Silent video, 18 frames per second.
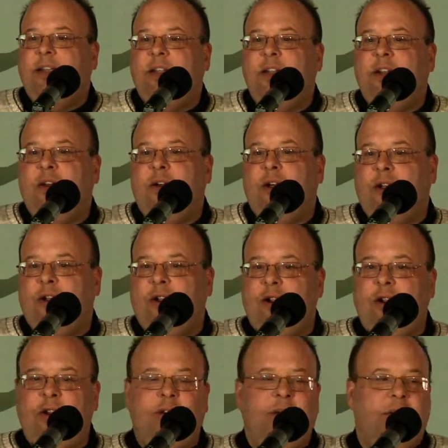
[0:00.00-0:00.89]
you know, I
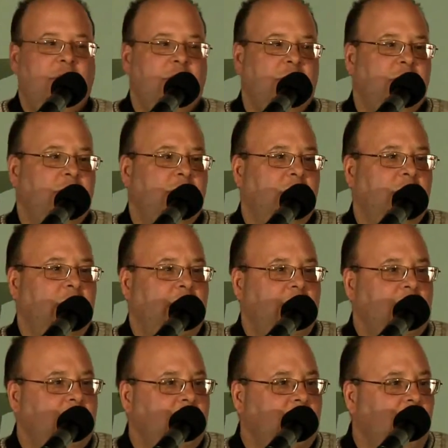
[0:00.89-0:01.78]
heard her, her
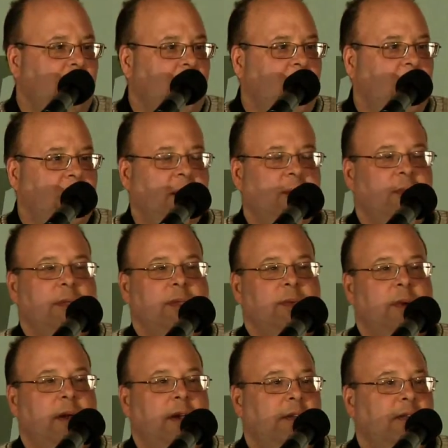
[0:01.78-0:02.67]
vocation call, and it
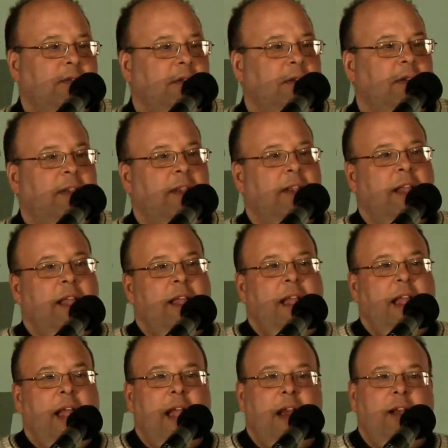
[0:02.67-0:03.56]
was wonderful. And
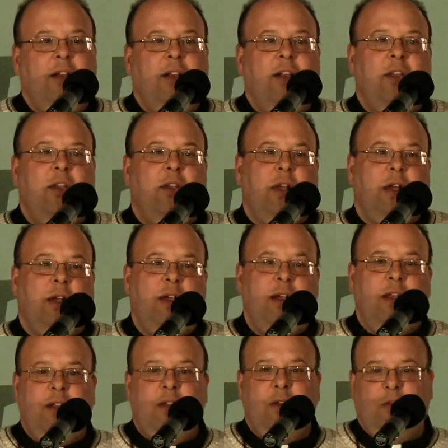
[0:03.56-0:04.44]
I had her
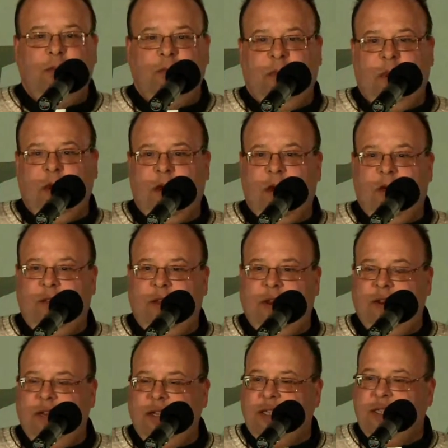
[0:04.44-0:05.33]
already known part of
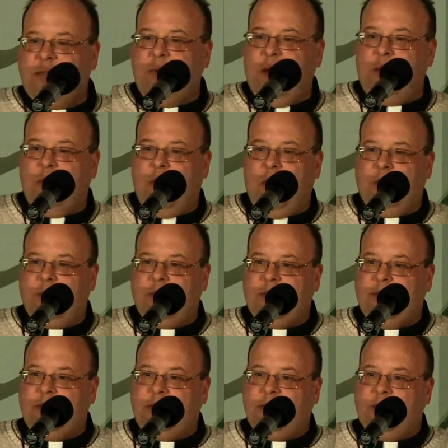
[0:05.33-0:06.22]
it. This is my mom's
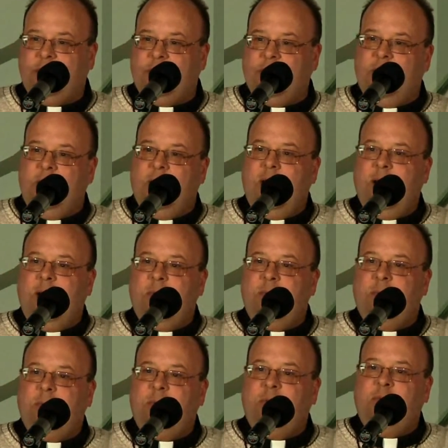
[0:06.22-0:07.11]
sister. But